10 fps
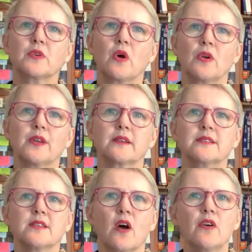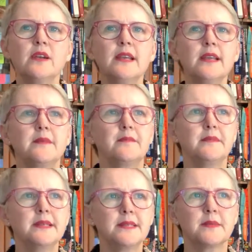conduct is only
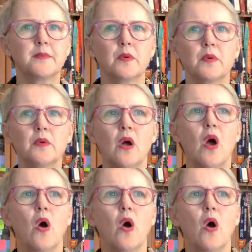admissible